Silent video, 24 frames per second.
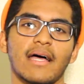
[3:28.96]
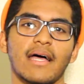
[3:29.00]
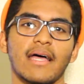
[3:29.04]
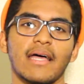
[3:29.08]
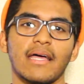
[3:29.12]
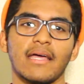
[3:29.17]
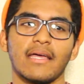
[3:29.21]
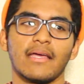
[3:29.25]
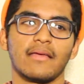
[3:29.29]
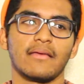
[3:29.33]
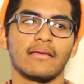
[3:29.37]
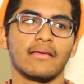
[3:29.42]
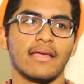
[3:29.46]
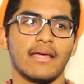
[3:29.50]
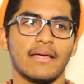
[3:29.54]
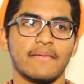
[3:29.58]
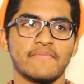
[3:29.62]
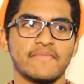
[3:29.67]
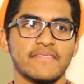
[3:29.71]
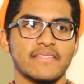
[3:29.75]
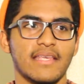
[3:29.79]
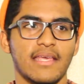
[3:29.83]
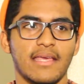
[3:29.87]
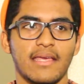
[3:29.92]
I
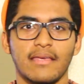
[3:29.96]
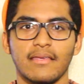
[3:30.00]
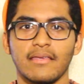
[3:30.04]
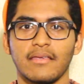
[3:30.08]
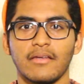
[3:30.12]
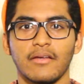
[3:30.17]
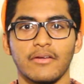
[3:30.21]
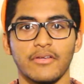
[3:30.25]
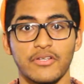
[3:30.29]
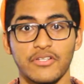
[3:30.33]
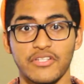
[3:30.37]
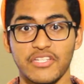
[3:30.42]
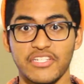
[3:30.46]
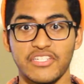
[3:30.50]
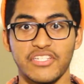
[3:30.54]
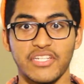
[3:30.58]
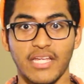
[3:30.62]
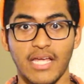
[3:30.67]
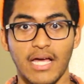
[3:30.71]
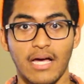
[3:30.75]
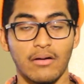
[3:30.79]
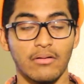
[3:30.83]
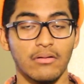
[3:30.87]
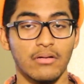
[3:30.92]
am saying, you know, you're
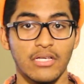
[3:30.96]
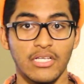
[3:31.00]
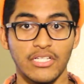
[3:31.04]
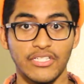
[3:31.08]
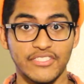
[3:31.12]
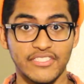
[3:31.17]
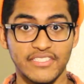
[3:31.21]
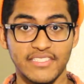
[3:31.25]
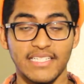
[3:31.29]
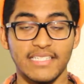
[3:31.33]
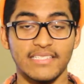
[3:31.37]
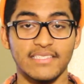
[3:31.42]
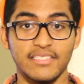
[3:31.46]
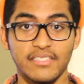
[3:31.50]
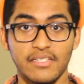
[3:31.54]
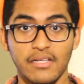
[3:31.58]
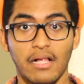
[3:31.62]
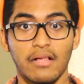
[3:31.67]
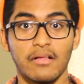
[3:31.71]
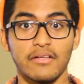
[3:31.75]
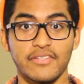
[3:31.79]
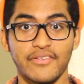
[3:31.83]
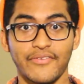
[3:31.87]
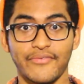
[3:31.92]
dishing out
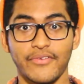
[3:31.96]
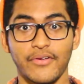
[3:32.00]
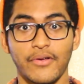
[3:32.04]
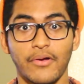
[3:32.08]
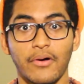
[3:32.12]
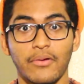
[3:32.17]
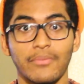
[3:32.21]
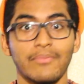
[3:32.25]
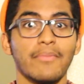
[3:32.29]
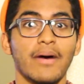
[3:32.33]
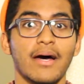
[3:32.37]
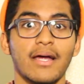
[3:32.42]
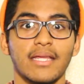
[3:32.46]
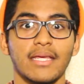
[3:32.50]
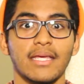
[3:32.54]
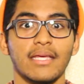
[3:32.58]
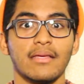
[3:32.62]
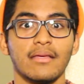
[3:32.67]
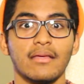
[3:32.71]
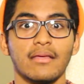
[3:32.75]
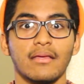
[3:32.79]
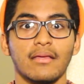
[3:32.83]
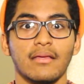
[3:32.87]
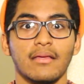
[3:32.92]
$60 of your own
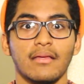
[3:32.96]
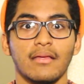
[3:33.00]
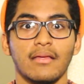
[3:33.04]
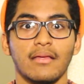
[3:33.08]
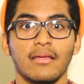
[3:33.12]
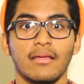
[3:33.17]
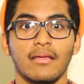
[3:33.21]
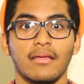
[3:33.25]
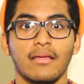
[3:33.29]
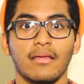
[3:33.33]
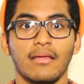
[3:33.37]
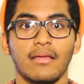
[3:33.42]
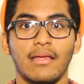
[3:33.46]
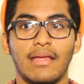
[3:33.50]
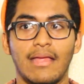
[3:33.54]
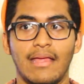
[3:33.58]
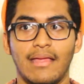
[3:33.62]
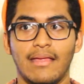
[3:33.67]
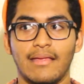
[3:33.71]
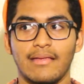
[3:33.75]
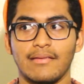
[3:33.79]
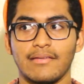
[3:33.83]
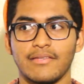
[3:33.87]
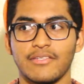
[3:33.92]
money
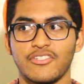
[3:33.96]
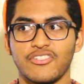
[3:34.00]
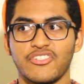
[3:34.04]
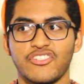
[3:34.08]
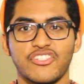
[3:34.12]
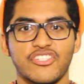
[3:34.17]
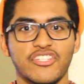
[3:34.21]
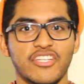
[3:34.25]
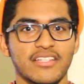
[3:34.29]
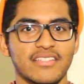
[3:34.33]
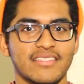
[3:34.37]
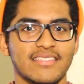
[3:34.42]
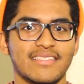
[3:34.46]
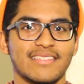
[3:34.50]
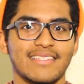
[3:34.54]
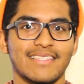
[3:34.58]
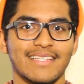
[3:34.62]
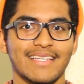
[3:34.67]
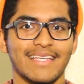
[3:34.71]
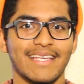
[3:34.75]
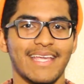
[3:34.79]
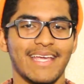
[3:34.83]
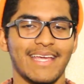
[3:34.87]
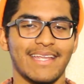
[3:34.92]
just
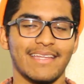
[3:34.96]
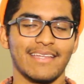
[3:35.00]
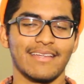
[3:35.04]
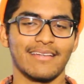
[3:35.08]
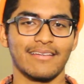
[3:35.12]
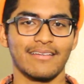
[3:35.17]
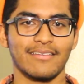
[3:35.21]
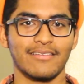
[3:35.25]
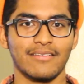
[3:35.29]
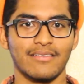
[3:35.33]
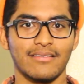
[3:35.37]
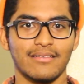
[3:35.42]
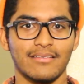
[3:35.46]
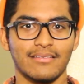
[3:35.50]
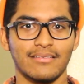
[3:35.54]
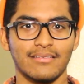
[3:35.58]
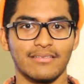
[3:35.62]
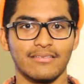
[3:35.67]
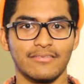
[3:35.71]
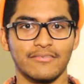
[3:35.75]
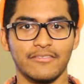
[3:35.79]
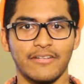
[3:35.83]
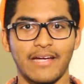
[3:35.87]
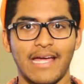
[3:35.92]
to get it
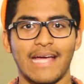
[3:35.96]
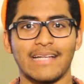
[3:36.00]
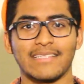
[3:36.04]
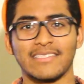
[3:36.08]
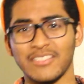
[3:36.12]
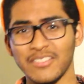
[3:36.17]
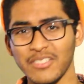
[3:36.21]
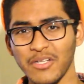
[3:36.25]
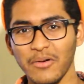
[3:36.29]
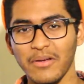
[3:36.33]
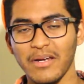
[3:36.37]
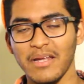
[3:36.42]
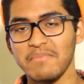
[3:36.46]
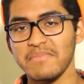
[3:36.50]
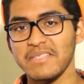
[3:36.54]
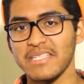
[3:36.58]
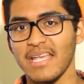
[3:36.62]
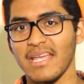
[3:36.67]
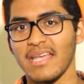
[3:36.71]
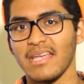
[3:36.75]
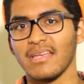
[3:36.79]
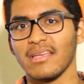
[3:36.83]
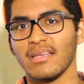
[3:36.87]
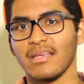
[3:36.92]
cracked. You know what I'm
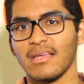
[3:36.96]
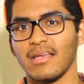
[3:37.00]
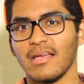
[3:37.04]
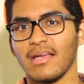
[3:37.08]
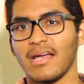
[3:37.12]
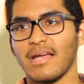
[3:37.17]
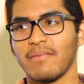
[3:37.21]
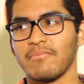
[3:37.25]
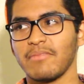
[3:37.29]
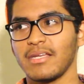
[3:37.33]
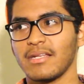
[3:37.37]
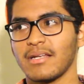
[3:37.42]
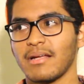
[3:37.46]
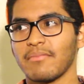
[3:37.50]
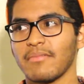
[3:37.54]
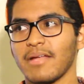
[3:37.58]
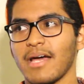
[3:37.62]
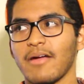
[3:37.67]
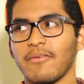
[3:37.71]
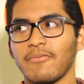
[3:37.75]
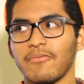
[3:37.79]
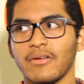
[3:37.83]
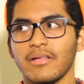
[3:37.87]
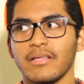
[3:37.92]
saying? I mean, I'm
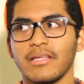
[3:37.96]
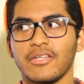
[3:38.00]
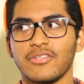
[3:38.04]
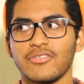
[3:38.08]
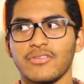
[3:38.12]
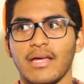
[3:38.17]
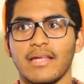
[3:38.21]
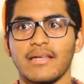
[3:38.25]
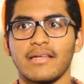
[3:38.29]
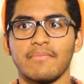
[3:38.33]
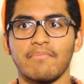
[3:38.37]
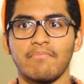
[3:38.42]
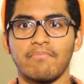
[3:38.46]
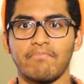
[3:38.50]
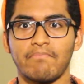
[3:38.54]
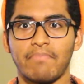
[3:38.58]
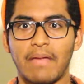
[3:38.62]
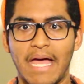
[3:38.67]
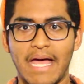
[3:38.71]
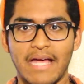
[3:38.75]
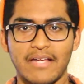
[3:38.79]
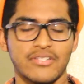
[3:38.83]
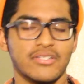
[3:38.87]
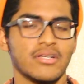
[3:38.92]
not really trying to
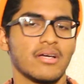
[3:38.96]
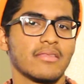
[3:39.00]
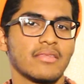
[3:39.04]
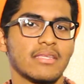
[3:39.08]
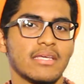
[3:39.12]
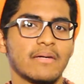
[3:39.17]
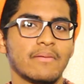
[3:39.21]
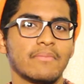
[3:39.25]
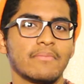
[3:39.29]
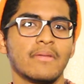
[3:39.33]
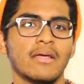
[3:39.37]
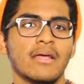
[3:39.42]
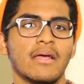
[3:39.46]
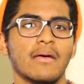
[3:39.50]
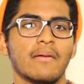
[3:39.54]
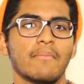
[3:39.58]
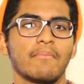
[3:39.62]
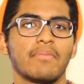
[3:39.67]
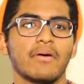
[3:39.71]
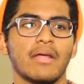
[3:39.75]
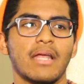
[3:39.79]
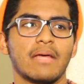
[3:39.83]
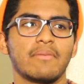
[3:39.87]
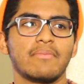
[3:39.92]
bash on them,
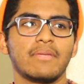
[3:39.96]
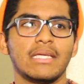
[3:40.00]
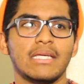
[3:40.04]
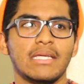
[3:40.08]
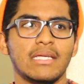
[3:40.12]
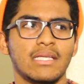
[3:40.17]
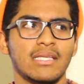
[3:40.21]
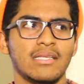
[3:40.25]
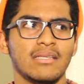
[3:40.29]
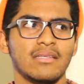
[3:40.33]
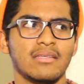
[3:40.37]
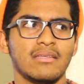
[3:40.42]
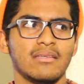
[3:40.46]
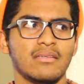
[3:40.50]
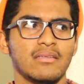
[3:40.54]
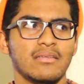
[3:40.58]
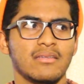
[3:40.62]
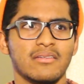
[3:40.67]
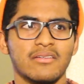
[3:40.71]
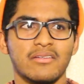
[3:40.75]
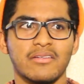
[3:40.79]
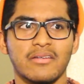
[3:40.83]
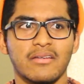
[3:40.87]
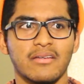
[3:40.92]
but I mean,
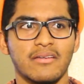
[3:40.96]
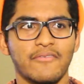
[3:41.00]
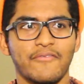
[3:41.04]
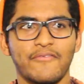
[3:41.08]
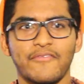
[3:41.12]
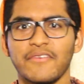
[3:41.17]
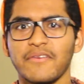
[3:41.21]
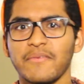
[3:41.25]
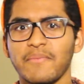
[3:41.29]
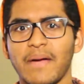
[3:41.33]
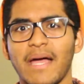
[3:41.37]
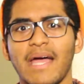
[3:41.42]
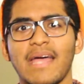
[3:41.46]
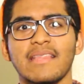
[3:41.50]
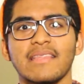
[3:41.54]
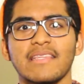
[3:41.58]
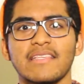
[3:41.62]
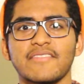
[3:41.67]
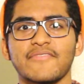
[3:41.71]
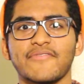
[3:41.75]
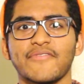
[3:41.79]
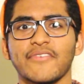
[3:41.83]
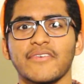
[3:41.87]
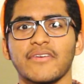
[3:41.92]
if you're buying
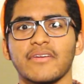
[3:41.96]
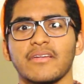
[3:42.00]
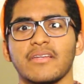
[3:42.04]
this for,